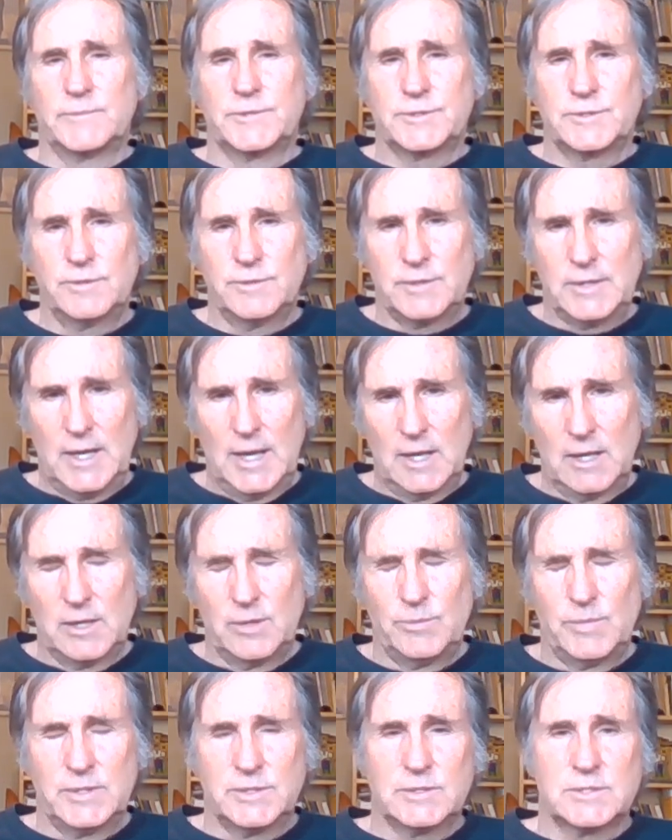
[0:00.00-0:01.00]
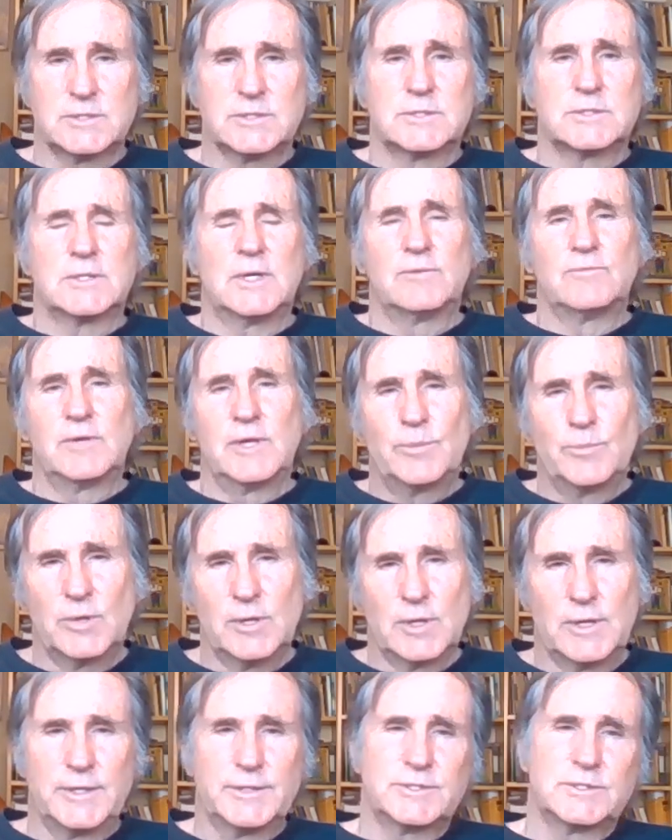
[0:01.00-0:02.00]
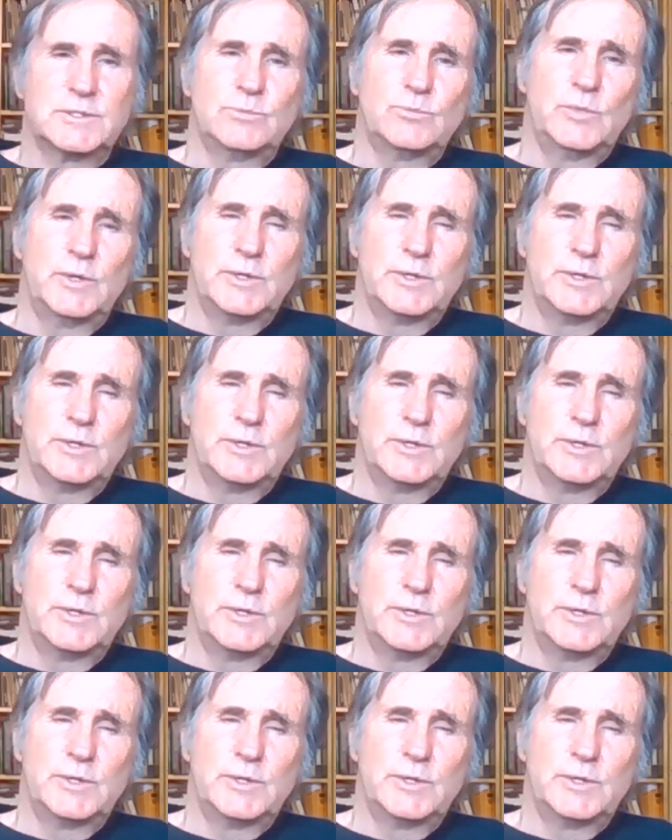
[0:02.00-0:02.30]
Certain elements of liberalism,